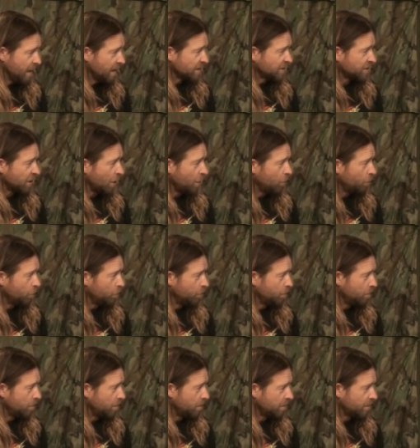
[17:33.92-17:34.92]
So
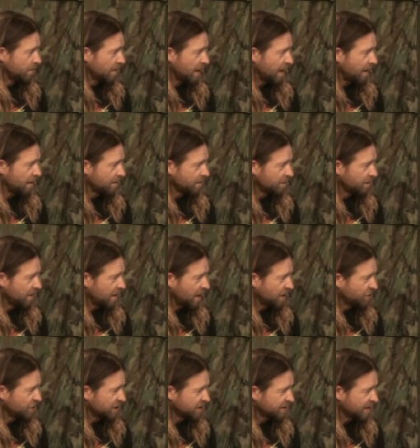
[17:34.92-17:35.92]

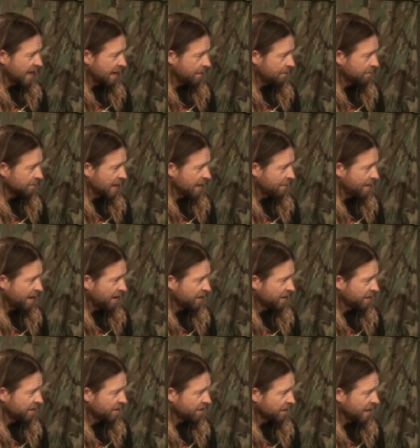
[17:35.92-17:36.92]
I just came out
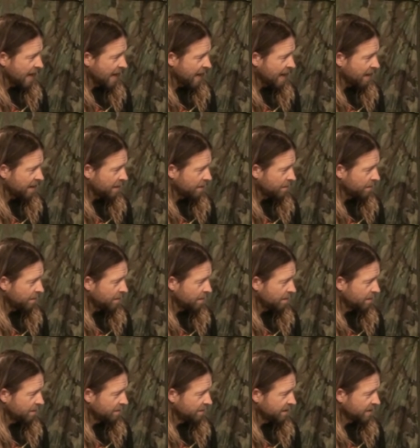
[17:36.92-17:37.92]
here, and
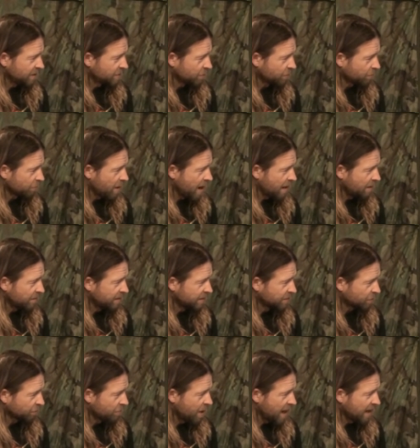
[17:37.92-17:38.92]
these are
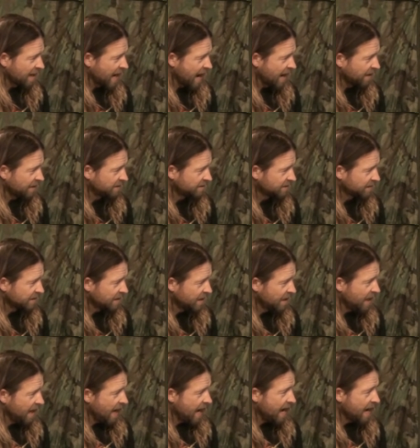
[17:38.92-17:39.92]
Rock Islands,
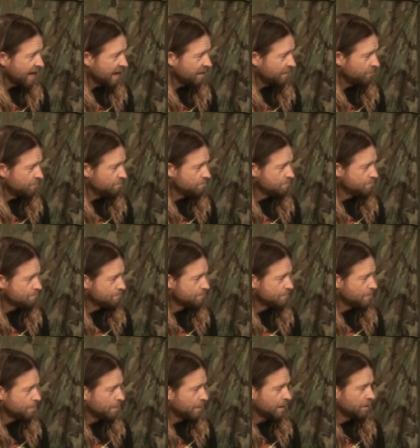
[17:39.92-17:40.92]
and
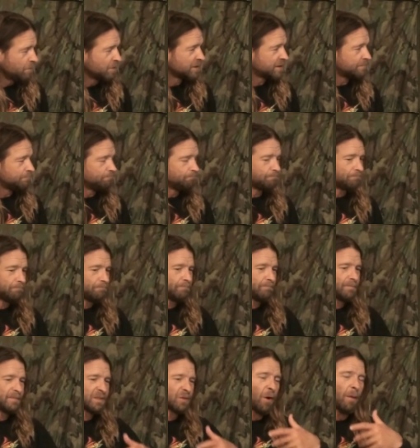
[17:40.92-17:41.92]

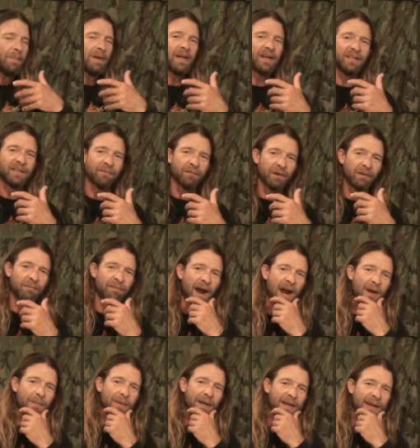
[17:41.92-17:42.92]
so I'm in a different
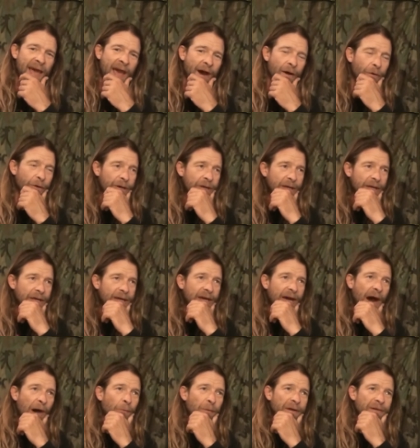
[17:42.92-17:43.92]
environment now.
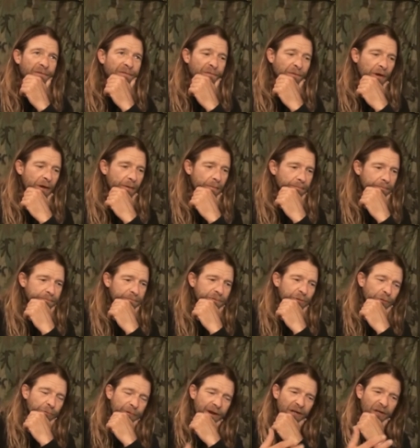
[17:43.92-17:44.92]
I went from
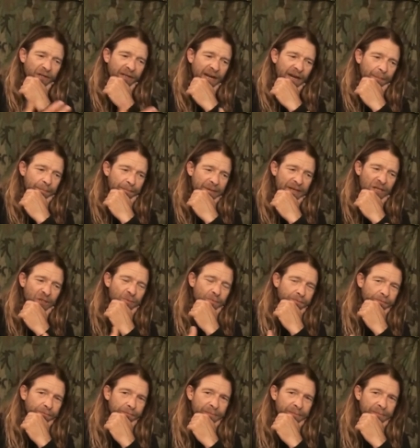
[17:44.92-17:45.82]
regular kind of beach